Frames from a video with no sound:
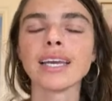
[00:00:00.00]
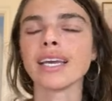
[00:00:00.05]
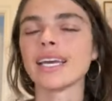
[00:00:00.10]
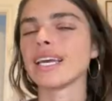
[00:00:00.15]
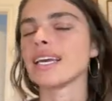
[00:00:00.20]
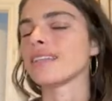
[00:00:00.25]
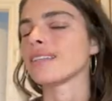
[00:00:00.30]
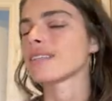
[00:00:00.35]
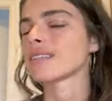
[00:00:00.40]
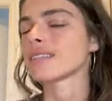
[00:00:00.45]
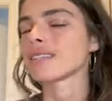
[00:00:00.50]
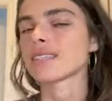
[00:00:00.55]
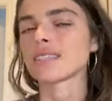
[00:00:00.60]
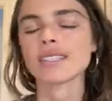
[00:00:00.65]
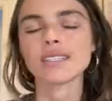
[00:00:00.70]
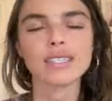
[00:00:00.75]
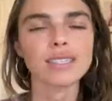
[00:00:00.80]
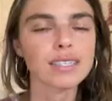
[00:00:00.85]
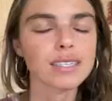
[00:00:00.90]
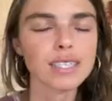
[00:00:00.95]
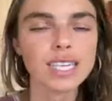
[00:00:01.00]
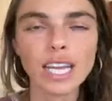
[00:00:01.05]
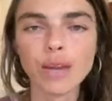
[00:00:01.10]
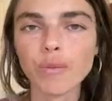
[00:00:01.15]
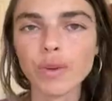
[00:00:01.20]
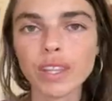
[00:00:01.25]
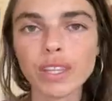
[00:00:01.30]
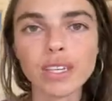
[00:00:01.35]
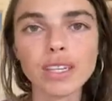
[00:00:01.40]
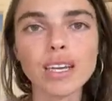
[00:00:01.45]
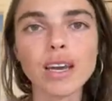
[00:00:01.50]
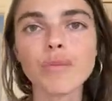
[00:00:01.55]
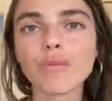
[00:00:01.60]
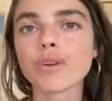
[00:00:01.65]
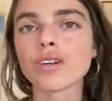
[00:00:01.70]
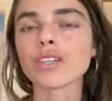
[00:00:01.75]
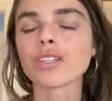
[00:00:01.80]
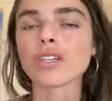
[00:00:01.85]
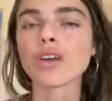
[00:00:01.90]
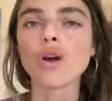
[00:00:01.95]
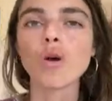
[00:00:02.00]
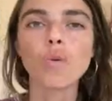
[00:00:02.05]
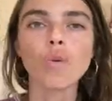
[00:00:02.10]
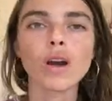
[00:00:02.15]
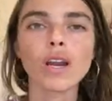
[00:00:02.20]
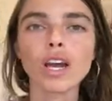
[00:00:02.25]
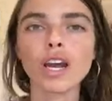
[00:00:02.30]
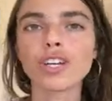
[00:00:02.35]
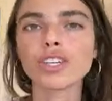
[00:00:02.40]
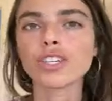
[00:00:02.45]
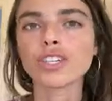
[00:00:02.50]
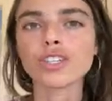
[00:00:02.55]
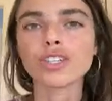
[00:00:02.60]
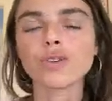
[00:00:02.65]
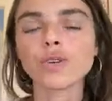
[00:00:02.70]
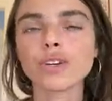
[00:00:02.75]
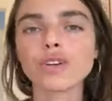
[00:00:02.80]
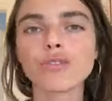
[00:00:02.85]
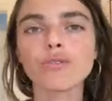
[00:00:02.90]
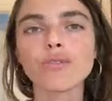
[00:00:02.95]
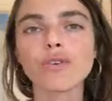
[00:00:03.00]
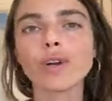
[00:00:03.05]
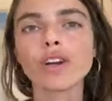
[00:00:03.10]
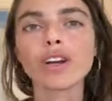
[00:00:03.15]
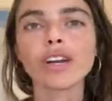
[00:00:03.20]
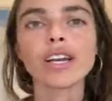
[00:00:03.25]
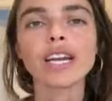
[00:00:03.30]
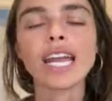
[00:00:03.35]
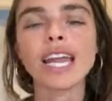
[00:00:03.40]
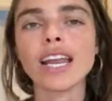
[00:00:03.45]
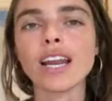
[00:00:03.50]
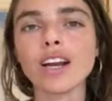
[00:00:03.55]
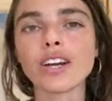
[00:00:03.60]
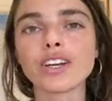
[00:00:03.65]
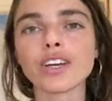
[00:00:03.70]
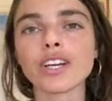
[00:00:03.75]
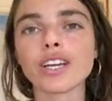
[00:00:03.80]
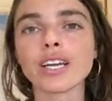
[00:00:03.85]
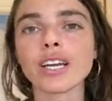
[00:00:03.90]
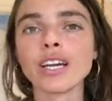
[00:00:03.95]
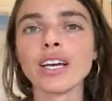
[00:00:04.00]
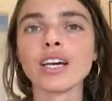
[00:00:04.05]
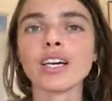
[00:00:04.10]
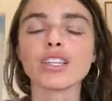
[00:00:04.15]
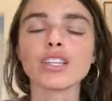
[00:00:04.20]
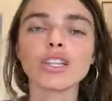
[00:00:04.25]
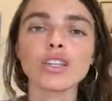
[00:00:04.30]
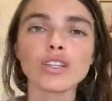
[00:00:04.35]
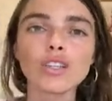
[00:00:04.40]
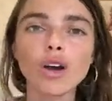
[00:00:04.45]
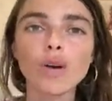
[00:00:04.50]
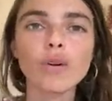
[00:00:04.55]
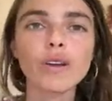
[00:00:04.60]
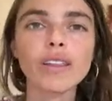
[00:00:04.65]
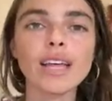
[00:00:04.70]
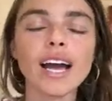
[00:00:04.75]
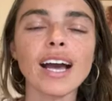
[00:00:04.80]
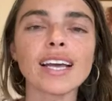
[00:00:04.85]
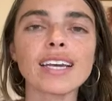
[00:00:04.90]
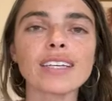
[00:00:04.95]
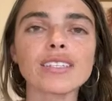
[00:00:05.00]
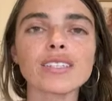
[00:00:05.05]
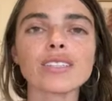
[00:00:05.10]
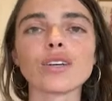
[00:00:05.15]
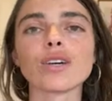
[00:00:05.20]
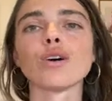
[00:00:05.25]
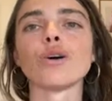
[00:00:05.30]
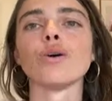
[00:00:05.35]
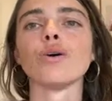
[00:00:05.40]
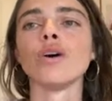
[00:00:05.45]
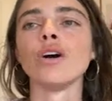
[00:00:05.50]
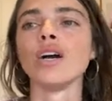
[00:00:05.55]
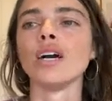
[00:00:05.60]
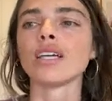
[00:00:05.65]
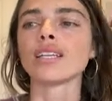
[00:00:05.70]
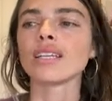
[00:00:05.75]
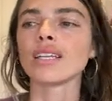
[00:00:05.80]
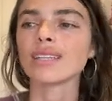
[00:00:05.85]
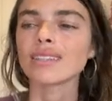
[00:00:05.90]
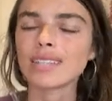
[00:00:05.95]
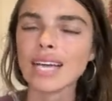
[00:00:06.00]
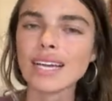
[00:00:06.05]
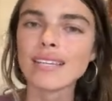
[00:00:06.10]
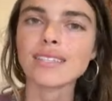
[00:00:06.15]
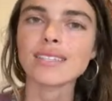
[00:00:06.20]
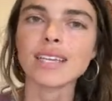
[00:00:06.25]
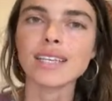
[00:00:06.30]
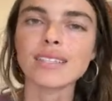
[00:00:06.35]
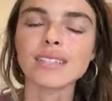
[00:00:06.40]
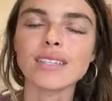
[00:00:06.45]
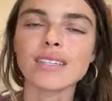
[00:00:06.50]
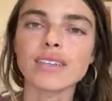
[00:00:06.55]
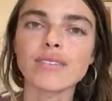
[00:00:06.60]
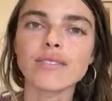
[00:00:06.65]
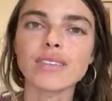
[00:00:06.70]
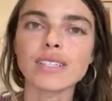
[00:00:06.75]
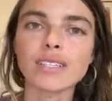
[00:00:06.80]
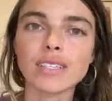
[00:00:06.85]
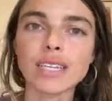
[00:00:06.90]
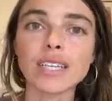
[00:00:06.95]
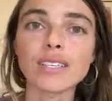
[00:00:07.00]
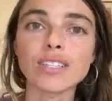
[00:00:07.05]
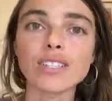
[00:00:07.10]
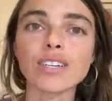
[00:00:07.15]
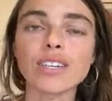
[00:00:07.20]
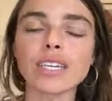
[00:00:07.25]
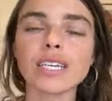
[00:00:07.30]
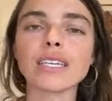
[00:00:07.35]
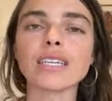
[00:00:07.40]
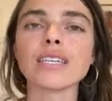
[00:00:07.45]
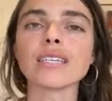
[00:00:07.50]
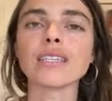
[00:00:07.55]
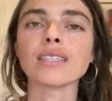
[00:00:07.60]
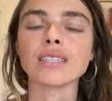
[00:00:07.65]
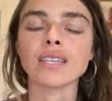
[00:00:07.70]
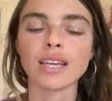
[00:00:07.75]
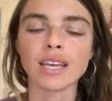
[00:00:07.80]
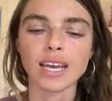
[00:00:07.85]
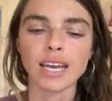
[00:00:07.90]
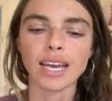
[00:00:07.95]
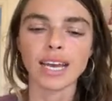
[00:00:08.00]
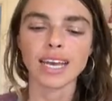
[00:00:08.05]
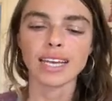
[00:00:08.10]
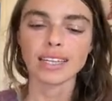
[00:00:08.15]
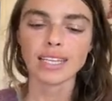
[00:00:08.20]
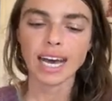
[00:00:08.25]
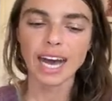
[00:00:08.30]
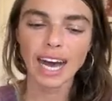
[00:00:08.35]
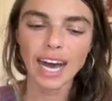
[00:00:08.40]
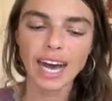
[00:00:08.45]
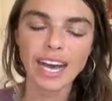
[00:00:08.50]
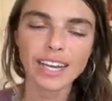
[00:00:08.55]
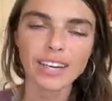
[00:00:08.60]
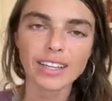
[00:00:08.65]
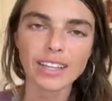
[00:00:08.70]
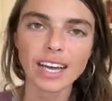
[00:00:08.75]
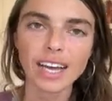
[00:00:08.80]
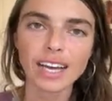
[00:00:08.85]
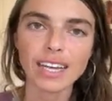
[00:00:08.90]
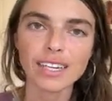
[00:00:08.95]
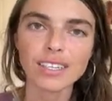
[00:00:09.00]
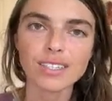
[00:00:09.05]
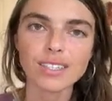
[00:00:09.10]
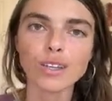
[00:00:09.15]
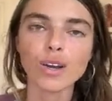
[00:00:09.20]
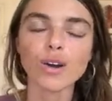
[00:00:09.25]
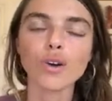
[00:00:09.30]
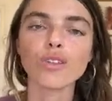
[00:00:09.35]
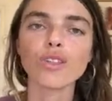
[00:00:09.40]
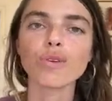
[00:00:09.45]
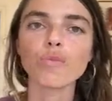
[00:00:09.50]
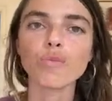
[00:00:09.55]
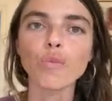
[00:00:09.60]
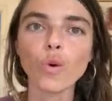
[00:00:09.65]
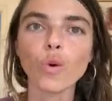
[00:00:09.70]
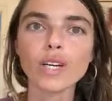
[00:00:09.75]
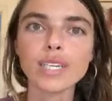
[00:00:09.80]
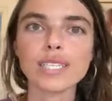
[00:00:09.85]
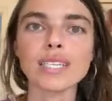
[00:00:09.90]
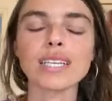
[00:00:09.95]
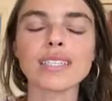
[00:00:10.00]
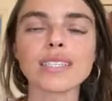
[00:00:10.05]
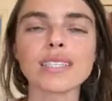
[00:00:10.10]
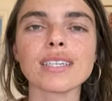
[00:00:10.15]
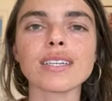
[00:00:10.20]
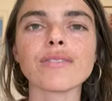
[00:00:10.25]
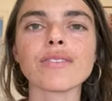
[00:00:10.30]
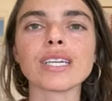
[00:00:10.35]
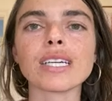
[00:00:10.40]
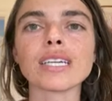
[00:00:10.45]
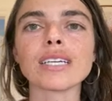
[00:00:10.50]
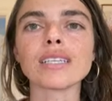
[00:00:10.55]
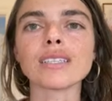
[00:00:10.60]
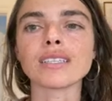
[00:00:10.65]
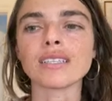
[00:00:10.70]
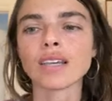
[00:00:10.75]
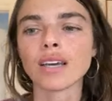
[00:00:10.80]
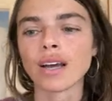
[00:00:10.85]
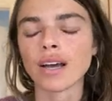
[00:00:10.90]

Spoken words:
And it's the same with the numbers 100, 200, 400, 800. The lower the ISO, the less sensitive the sensor is. And the higher the ISO, the more sensitive it is.